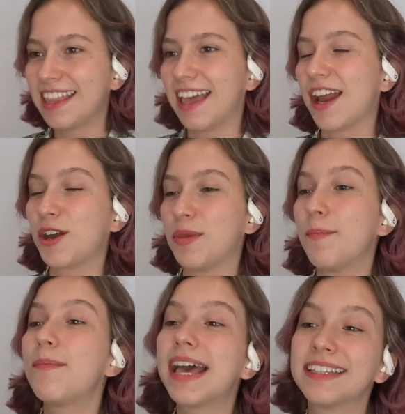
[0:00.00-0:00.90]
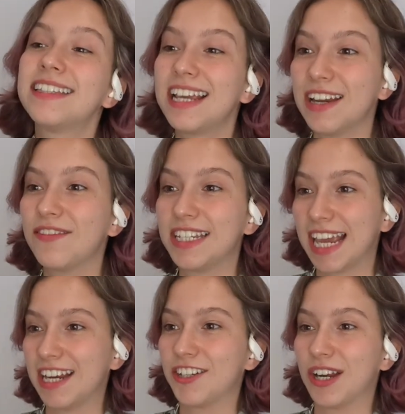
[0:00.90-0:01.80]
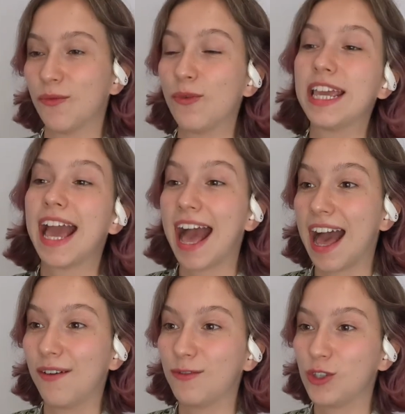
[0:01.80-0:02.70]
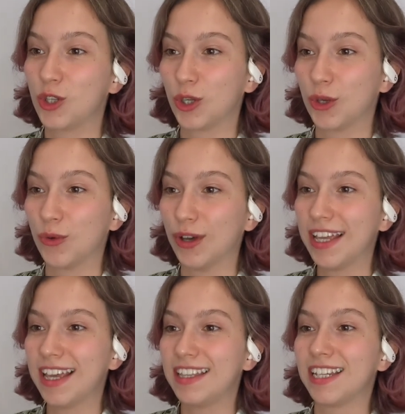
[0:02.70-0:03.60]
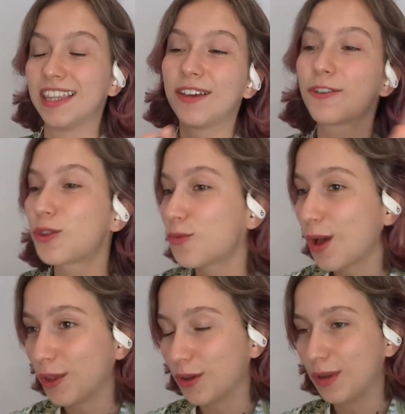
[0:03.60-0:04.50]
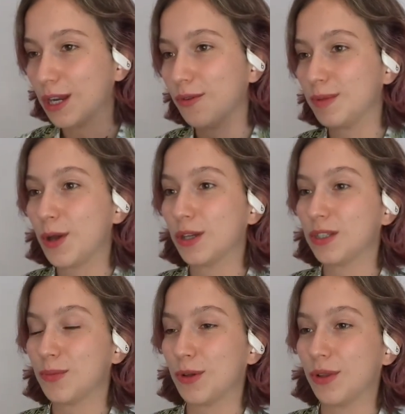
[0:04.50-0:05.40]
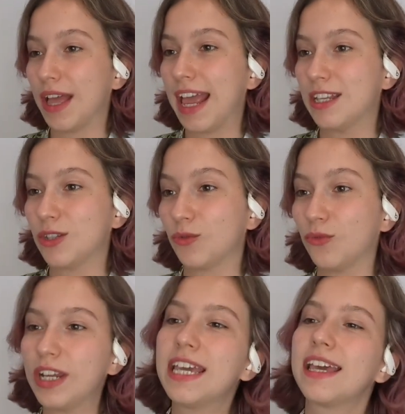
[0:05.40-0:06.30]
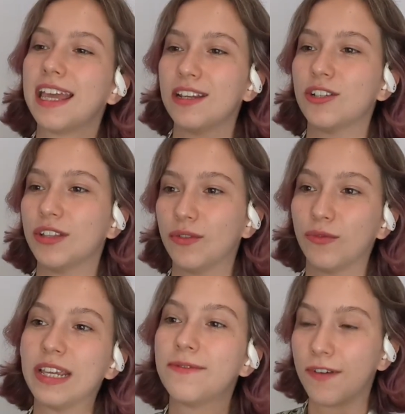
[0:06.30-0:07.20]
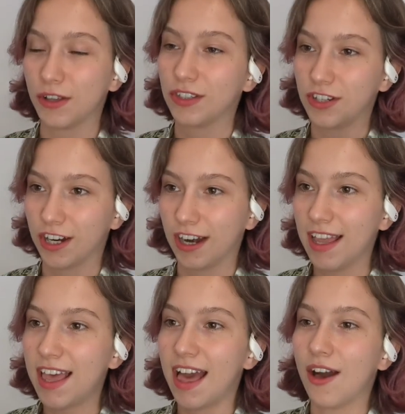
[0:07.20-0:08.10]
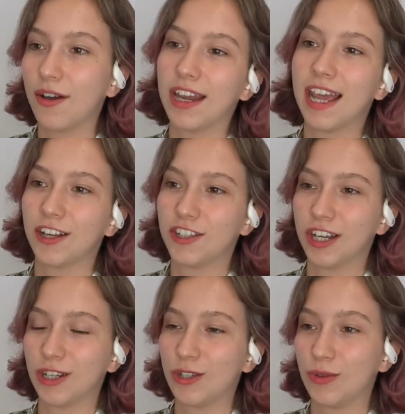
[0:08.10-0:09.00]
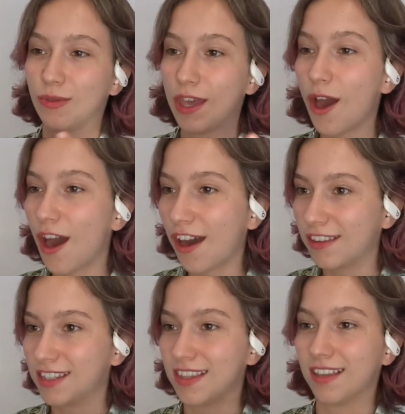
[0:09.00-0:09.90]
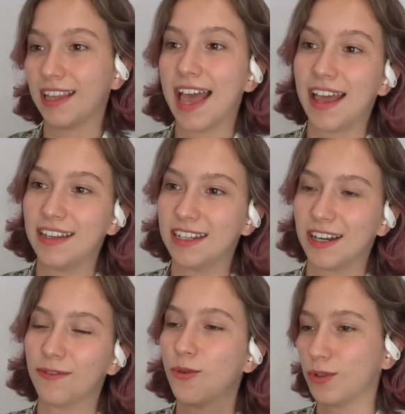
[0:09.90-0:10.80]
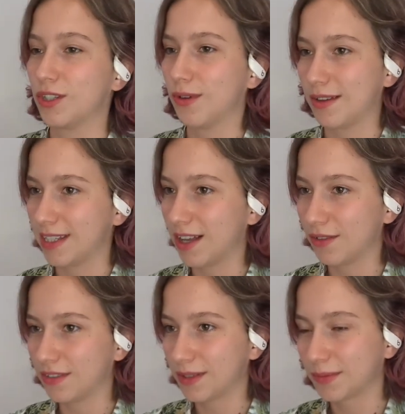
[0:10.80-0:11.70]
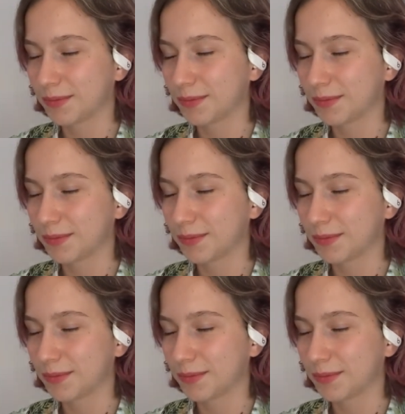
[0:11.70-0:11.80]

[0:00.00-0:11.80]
They are the best invitation we have to deliver the world that we know is possible and to rekindle and refoster our connection to the earth, to the land, and of course to ourselves.